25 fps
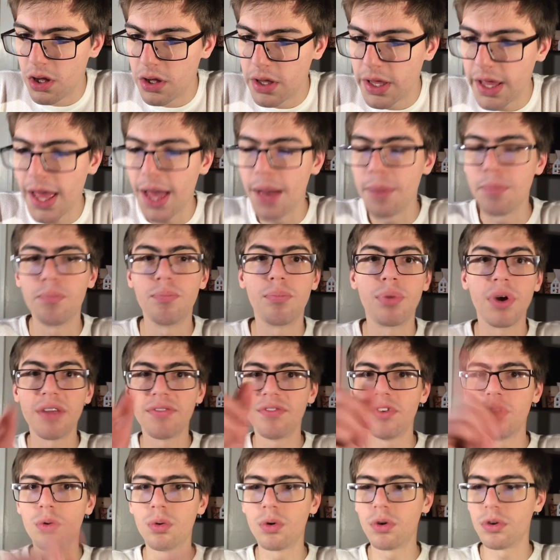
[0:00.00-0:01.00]
Yeah,
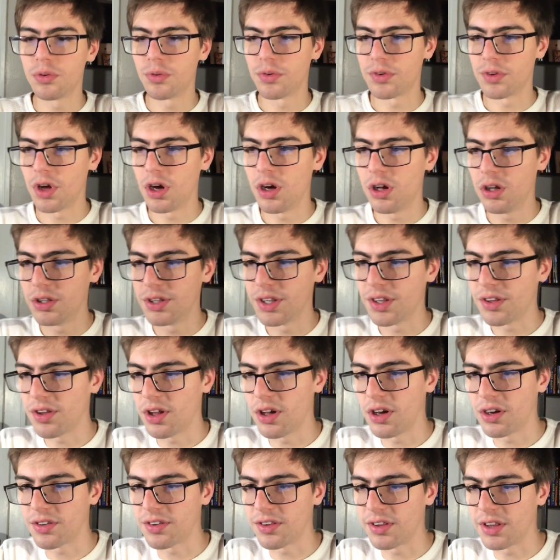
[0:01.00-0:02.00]
Brave New World was Aldous
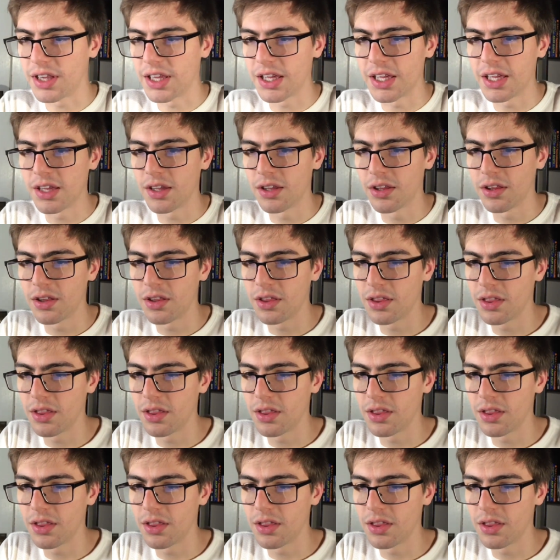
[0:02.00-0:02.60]
Huxley.